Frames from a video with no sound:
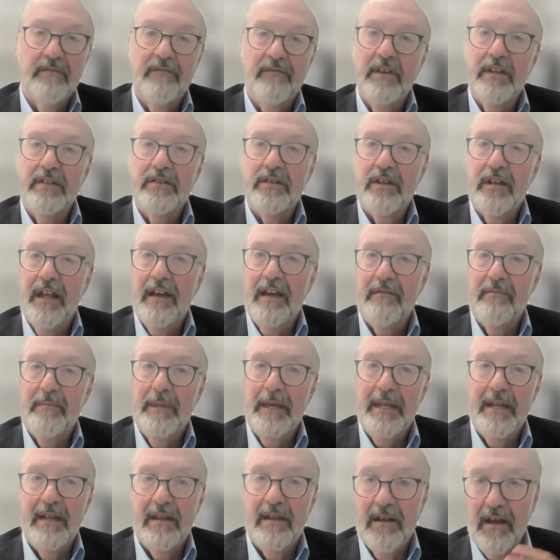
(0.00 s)
Division
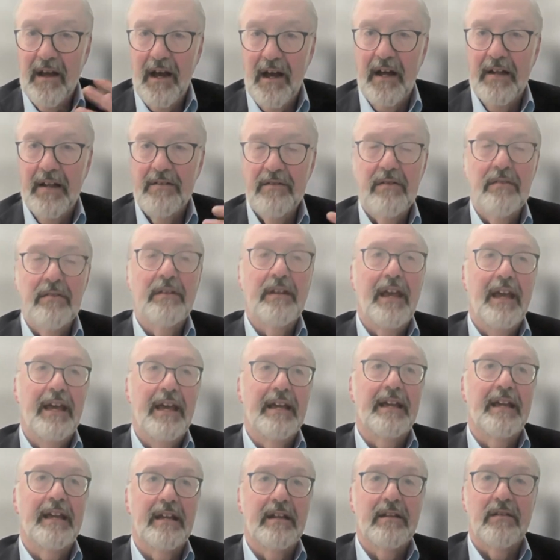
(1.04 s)
have been
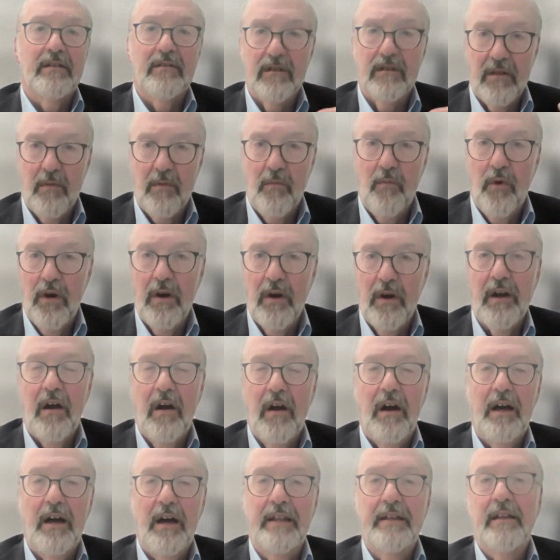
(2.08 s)
undertaking the
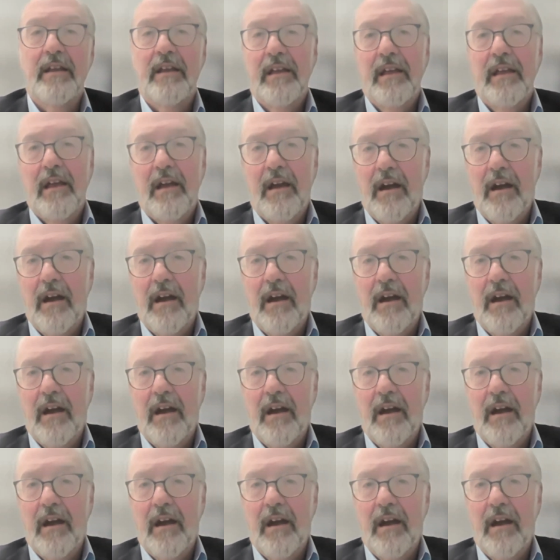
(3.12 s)
work on